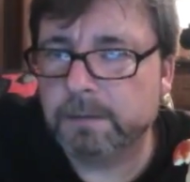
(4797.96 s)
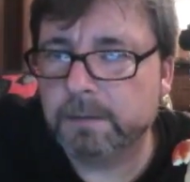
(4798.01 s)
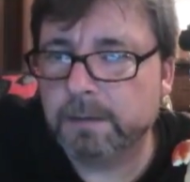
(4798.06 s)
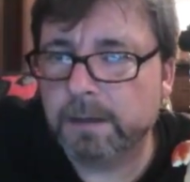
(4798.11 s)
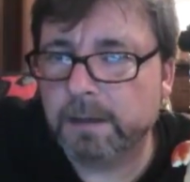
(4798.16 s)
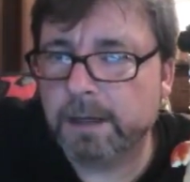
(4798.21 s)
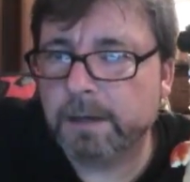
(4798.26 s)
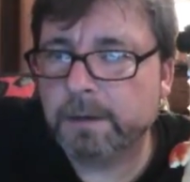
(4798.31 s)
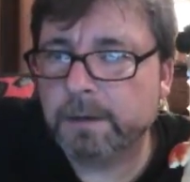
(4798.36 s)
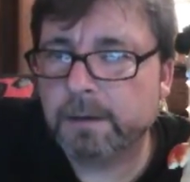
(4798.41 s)

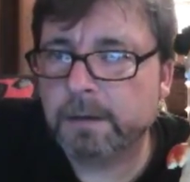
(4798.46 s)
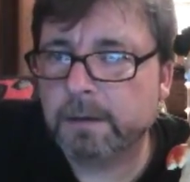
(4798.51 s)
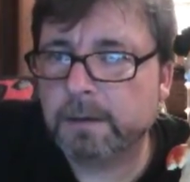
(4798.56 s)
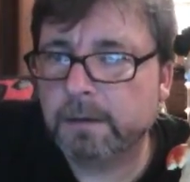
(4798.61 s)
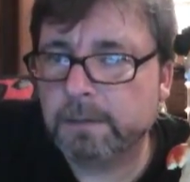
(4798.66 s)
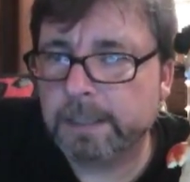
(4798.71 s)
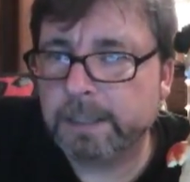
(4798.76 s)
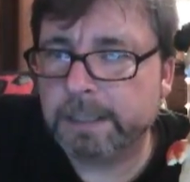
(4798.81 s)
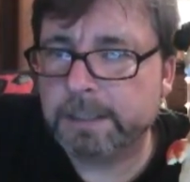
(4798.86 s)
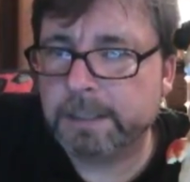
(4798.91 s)
Our
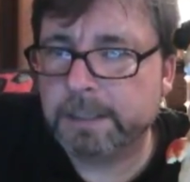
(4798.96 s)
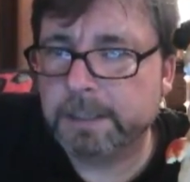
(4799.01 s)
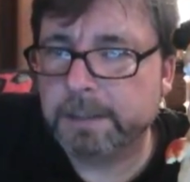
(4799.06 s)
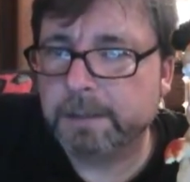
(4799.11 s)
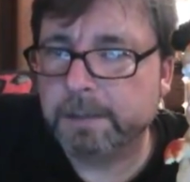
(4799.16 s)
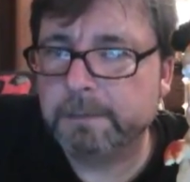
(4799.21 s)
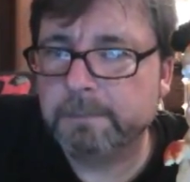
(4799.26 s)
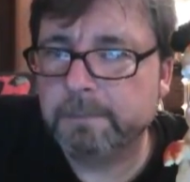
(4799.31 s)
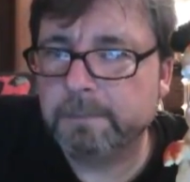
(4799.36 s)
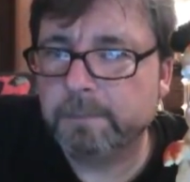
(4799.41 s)

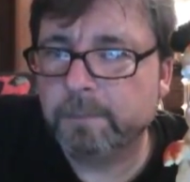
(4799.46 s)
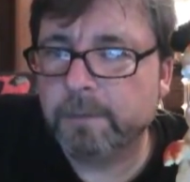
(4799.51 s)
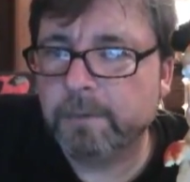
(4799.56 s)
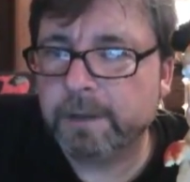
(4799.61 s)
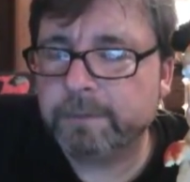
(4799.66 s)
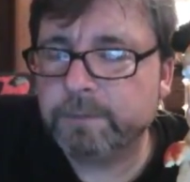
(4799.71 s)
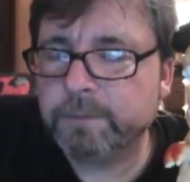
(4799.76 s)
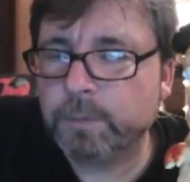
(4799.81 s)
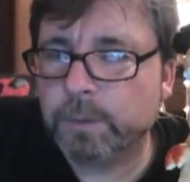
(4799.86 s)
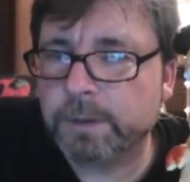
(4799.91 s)
grandkid
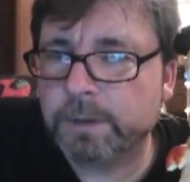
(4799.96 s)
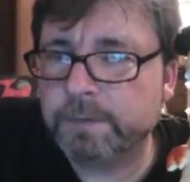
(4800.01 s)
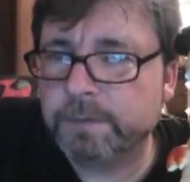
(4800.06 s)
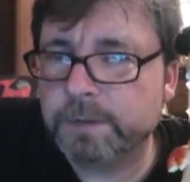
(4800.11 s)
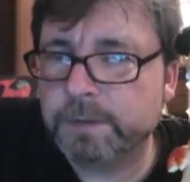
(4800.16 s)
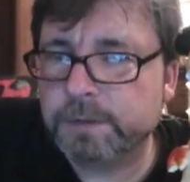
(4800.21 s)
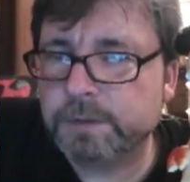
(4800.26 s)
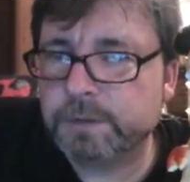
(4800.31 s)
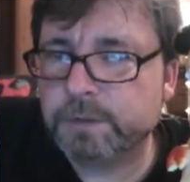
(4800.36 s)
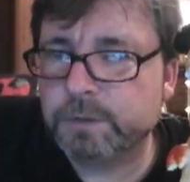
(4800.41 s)
left one of his